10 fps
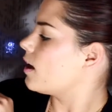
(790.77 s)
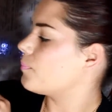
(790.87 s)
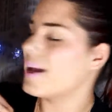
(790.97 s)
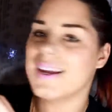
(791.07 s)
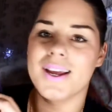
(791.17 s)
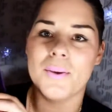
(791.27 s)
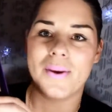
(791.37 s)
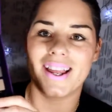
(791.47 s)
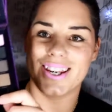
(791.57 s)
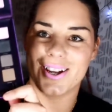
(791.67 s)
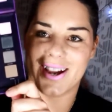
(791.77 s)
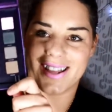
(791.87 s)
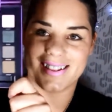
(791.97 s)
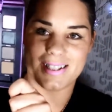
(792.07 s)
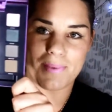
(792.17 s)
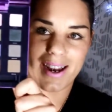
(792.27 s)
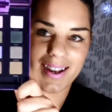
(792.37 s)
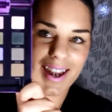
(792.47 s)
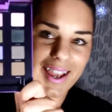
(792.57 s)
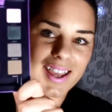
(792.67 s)
But look at this
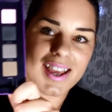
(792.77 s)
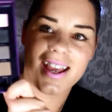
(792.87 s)
palette. Like,